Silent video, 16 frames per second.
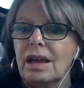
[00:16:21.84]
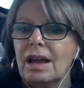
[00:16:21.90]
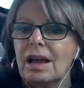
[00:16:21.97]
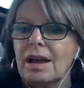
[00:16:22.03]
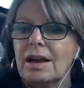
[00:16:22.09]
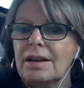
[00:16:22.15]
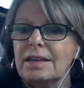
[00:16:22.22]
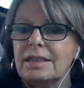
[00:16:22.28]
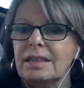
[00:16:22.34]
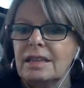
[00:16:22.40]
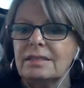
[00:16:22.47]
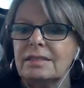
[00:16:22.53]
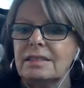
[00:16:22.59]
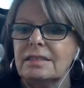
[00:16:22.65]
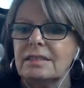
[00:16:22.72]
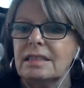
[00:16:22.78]
Adele
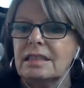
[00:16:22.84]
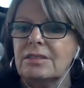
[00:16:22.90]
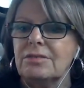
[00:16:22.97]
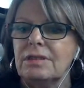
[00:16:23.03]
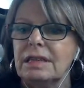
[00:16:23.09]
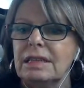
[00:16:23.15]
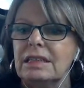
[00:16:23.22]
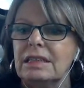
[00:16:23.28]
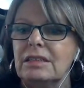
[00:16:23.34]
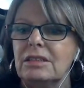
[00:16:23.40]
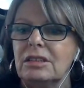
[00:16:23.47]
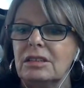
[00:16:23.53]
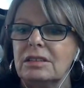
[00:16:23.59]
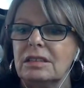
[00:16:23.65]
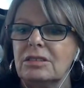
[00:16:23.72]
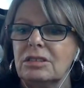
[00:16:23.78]
says he really
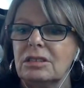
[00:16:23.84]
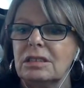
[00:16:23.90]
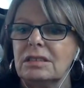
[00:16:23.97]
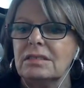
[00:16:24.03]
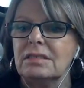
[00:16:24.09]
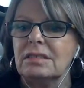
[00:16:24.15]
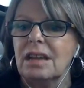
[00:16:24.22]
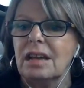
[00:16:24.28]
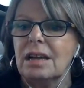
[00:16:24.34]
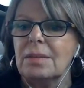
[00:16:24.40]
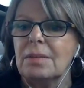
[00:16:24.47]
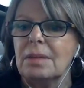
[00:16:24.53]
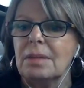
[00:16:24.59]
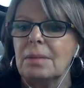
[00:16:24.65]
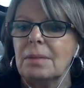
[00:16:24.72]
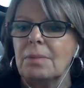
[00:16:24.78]
looked and took his time
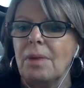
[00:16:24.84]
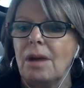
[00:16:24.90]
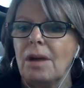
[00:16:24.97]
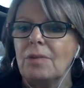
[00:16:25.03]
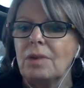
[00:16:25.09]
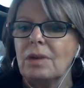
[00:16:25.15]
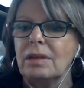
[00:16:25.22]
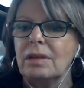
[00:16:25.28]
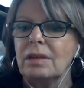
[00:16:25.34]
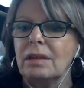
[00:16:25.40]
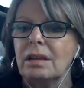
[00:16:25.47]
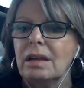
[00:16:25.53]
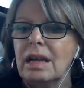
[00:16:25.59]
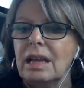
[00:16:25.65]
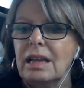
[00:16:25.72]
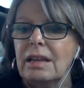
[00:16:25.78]
and bought one
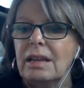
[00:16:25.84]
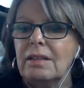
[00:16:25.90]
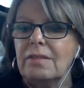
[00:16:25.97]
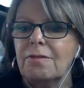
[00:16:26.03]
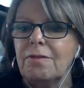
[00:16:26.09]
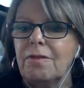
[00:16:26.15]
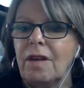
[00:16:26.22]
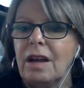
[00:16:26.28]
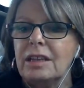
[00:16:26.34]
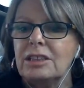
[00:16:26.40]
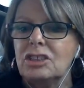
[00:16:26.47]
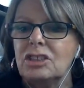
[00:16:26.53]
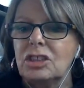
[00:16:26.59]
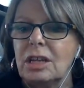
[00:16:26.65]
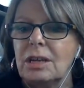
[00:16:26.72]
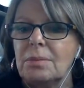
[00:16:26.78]
in fine
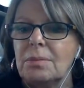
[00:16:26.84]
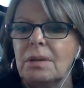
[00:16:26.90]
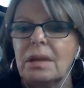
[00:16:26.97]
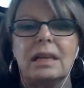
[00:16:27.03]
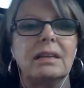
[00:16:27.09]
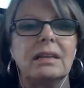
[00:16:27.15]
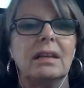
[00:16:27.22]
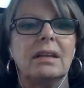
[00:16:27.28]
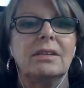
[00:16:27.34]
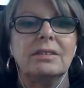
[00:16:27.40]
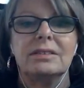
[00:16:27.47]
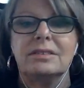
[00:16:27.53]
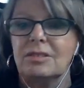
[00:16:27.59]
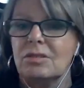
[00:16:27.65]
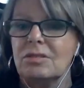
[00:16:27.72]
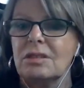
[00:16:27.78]
shape in
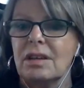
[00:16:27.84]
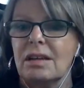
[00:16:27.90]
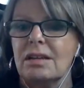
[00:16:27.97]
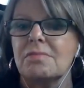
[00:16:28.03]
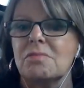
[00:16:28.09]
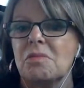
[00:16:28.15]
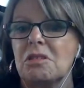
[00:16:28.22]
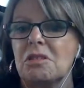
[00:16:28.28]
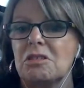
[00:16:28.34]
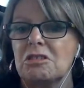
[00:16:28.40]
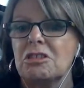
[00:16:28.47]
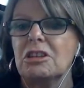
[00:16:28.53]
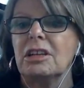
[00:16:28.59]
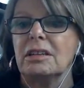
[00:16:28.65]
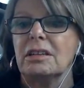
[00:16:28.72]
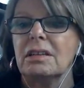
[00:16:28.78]
Arizona. Well,
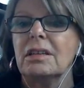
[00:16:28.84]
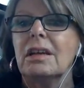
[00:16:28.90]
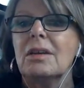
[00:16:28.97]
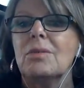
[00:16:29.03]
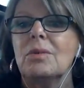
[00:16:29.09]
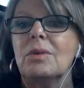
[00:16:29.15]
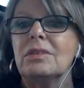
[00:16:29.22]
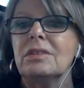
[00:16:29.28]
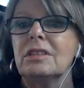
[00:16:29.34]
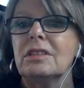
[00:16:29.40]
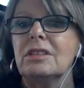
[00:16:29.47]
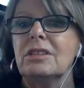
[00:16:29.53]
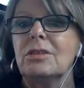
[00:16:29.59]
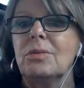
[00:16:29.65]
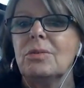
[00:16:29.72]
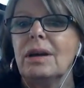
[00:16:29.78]
good. Well,
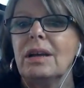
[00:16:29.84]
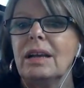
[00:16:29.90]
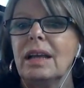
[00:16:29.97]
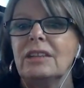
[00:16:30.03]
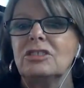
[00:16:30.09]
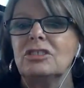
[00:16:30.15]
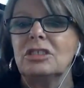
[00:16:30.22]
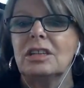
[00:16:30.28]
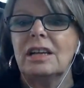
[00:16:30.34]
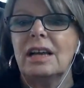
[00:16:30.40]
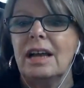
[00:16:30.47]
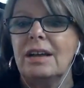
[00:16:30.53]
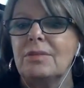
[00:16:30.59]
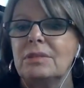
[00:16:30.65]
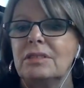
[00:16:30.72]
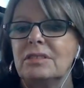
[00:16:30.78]
you know what, Angela?
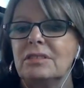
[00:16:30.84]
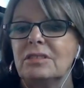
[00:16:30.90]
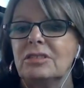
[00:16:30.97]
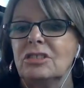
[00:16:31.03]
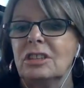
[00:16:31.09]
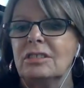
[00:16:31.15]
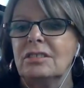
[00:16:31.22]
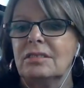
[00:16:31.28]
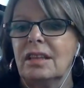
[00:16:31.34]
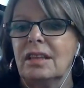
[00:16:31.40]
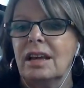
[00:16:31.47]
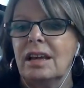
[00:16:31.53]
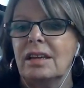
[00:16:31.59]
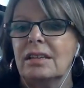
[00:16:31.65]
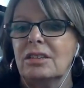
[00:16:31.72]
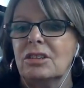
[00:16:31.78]
I would suggest
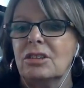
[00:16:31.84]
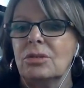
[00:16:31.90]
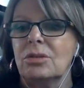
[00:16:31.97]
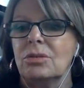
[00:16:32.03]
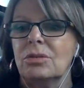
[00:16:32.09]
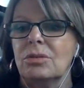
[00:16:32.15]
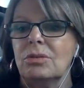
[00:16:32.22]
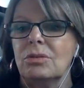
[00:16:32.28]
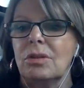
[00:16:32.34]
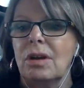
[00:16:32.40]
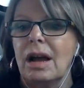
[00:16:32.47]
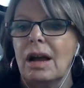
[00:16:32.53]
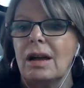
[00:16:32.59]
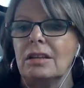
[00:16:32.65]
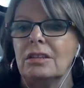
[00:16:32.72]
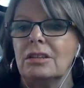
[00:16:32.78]
that you
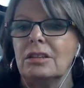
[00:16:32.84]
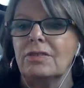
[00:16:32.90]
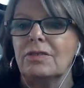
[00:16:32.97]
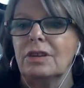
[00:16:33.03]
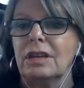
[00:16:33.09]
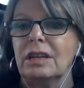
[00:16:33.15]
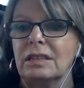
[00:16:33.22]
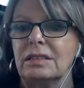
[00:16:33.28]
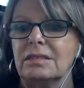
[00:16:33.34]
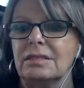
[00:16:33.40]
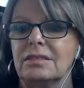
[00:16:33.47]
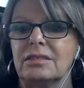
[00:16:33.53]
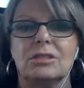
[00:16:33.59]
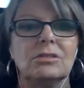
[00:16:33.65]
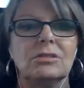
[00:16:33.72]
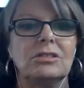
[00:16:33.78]
look for
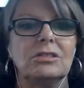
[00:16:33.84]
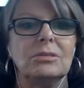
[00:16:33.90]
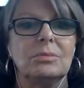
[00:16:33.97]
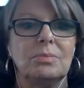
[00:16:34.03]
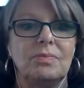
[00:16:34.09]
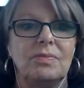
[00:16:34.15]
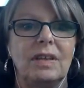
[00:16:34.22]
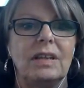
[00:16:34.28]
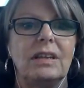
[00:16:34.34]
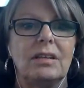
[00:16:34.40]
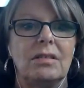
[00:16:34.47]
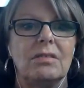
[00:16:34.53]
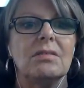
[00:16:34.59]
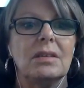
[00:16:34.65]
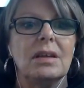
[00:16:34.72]
his YouTube video.